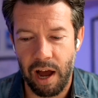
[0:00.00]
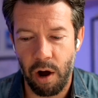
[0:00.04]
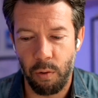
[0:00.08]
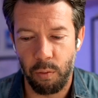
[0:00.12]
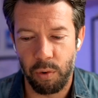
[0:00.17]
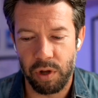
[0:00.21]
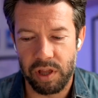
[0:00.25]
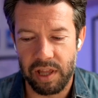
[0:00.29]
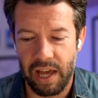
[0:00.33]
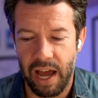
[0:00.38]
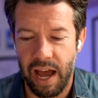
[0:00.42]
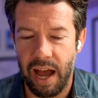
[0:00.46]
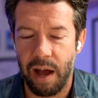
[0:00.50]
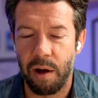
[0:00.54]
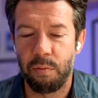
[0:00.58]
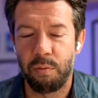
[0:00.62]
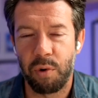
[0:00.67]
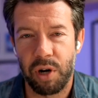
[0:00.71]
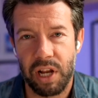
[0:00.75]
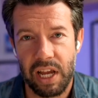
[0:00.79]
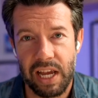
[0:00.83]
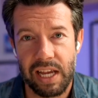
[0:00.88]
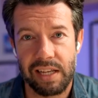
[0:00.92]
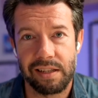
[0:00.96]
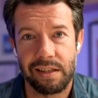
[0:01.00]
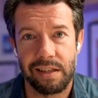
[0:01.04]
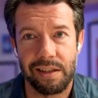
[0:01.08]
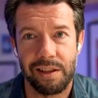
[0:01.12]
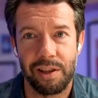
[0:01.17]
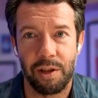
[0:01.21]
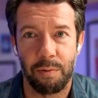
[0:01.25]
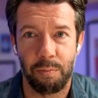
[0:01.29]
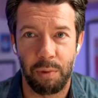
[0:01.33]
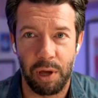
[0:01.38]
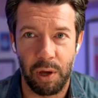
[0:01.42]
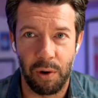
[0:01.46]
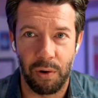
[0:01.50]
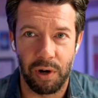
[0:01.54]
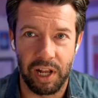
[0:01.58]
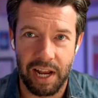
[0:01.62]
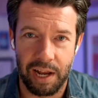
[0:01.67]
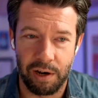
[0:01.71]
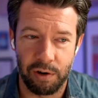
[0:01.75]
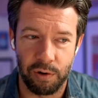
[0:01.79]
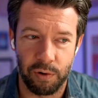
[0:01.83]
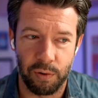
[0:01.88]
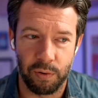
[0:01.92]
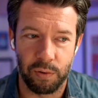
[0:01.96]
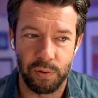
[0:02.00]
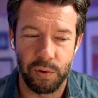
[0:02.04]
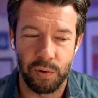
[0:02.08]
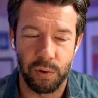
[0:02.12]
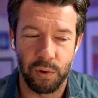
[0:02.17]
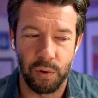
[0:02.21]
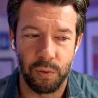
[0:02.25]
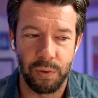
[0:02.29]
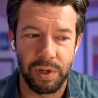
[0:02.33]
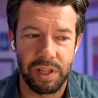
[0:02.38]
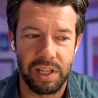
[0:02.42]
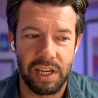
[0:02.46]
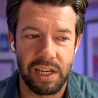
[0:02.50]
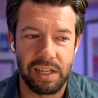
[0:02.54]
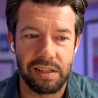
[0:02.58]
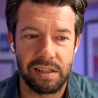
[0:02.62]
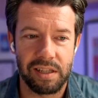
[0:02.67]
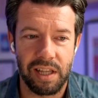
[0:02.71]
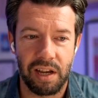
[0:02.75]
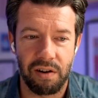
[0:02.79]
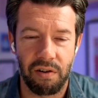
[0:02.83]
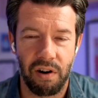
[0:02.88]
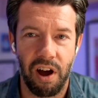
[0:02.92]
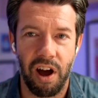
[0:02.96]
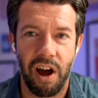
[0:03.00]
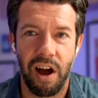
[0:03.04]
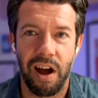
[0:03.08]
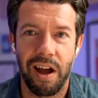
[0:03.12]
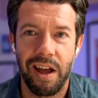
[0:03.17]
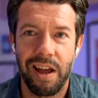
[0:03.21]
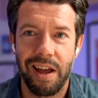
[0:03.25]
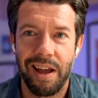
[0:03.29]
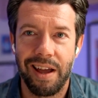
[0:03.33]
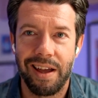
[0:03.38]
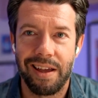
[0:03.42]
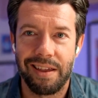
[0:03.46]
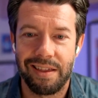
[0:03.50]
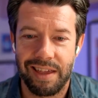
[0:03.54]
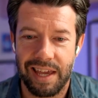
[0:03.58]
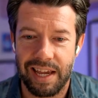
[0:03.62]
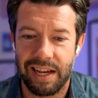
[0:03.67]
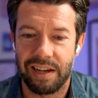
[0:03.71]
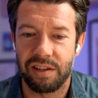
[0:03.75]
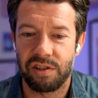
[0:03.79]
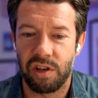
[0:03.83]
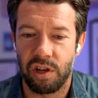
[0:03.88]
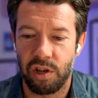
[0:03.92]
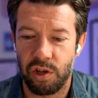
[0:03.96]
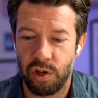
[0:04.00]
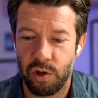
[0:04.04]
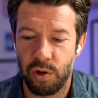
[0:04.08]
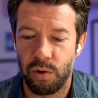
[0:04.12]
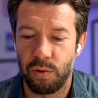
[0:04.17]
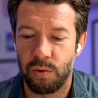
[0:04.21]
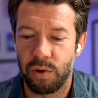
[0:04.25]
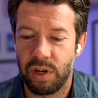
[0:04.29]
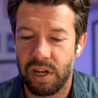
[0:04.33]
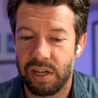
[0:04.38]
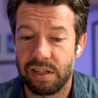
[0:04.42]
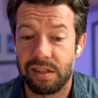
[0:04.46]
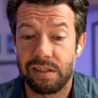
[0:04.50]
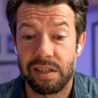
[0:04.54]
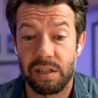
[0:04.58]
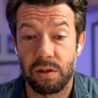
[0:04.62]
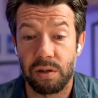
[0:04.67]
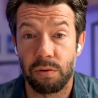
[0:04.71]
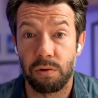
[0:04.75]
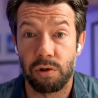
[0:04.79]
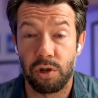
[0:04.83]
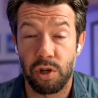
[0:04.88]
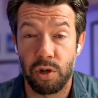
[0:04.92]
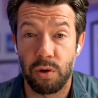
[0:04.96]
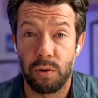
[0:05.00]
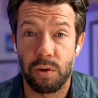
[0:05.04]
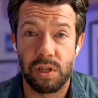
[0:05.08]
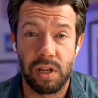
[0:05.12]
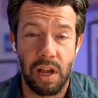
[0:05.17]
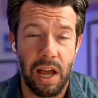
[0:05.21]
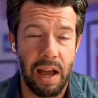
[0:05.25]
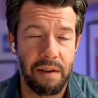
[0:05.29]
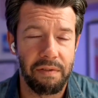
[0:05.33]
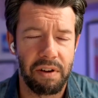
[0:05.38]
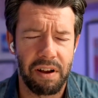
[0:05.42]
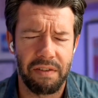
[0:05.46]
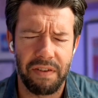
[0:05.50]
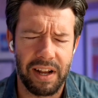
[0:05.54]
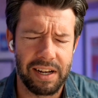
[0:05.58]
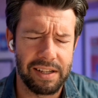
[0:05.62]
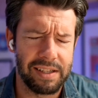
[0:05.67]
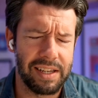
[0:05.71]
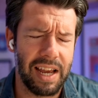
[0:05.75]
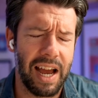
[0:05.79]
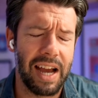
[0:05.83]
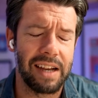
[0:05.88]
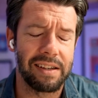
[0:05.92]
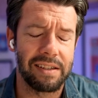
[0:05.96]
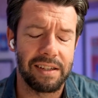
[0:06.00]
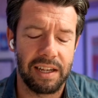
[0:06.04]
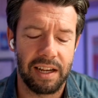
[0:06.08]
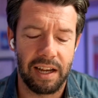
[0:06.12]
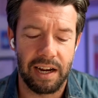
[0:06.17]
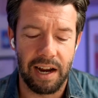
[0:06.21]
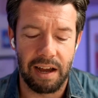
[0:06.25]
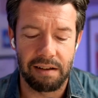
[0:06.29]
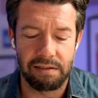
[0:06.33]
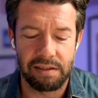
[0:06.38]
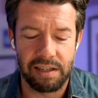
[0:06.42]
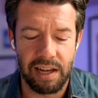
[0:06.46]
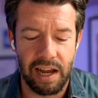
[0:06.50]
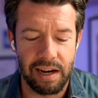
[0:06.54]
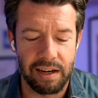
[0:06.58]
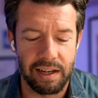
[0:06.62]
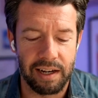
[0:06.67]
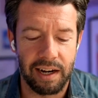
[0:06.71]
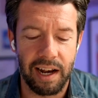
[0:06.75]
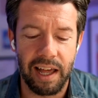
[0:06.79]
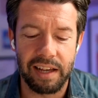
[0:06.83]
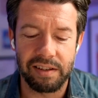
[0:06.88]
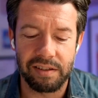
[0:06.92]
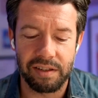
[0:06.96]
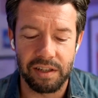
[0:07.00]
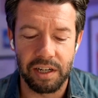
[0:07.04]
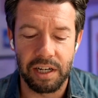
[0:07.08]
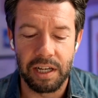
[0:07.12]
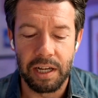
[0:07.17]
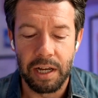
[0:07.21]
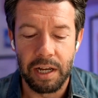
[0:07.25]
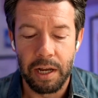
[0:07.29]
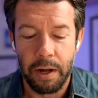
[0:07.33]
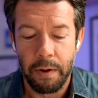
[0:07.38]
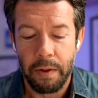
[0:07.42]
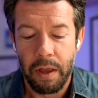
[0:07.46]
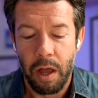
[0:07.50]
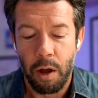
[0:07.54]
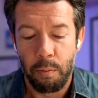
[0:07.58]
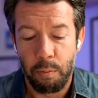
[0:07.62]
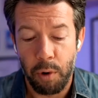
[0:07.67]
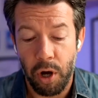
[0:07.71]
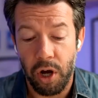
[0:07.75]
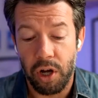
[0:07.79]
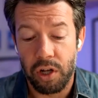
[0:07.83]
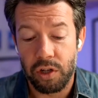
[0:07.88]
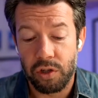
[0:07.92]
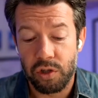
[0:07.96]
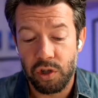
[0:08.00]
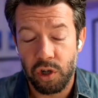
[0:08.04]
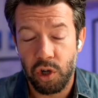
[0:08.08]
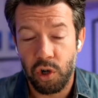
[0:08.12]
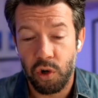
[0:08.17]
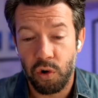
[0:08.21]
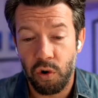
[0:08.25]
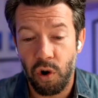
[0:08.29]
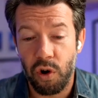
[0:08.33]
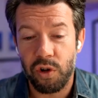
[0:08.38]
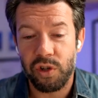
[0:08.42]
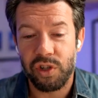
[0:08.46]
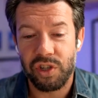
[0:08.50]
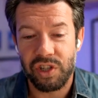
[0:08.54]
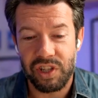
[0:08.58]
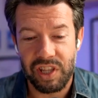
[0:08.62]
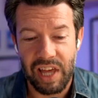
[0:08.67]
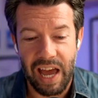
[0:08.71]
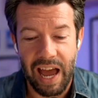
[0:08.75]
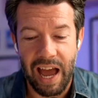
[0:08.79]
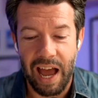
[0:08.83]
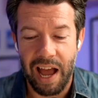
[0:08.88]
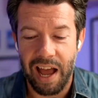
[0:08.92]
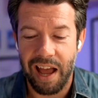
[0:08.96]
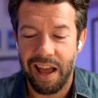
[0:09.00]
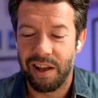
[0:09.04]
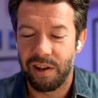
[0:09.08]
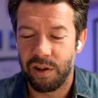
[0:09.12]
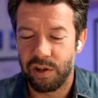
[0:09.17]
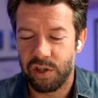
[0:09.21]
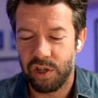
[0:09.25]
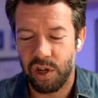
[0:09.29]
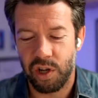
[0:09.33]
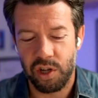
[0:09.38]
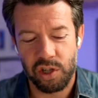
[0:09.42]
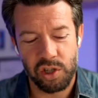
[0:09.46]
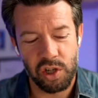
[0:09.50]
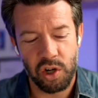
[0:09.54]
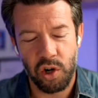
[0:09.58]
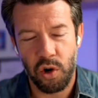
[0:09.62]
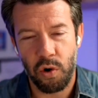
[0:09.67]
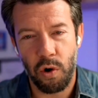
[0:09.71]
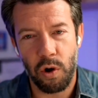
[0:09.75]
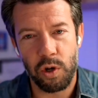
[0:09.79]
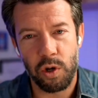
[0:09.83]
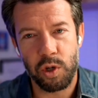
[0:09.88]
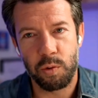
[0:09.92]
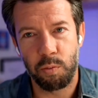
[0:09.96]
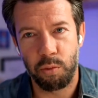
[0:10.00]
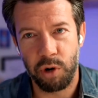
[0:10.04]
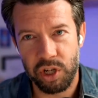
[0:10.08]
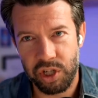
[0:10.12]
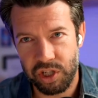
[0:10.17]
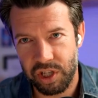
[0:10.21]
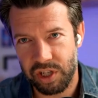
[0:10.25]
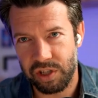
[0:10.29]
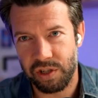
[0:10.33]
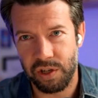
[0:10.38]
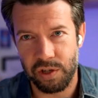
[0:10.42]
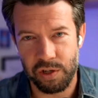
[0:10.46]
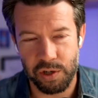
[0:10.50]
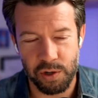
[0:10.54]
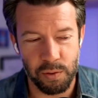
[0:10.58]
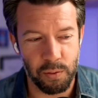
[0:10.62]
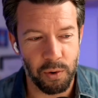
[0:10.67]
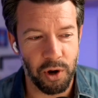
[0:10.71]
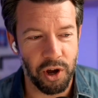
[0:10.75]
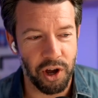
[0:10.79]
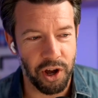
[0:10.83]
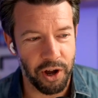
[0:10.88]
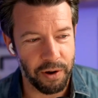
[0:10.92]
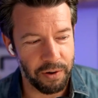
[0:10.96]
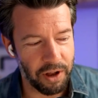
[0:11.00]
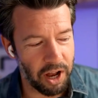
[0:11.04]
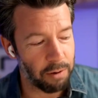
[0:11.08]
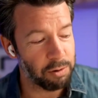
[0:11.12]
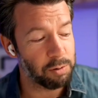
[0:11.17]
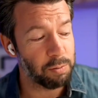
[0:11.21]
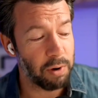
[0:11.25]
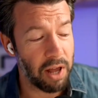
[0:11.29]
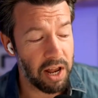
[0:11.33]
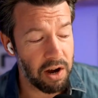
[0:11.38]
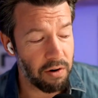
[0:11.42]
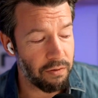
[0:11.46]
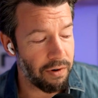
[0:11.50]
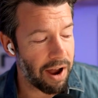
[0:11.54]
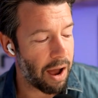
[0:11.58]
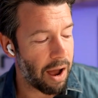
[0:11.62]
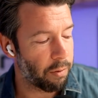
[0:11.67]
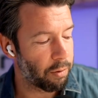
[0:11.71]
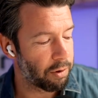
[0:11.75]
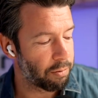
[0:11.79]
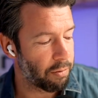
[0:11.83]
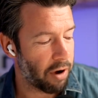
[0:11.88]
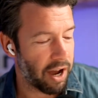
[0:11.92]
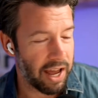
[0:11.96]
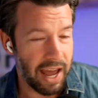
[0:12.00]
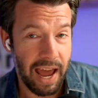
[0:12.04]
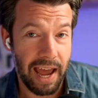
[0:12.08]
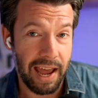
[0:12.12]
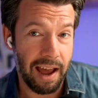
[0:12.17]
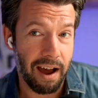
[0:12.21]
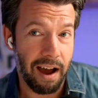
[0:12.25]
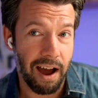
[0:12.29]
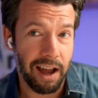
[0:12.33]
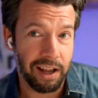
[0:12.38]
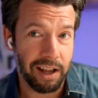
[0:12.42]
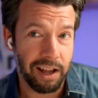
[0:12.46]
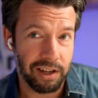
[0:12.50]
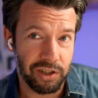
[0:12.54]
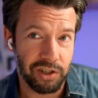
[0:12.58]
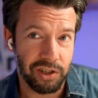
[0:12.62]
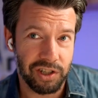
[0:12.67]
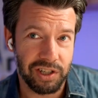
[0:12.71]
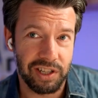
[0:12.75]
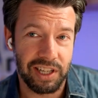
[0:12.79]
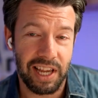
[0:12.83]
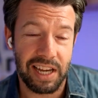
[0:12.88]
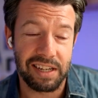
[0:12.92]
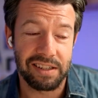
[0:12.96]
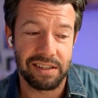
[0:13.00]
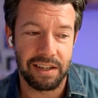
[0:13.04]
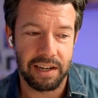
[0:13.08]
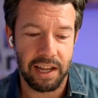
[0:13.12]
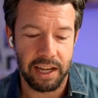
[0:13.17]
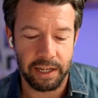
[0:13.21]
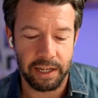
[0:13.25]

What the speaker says: with that, but it isn't the be-all and end-all tool with this. There are things that you can still do to have a fantastic and outstanding lesson. But to cross that, to cross-bridge this, as you were, I was playing around with my AI just yesterday,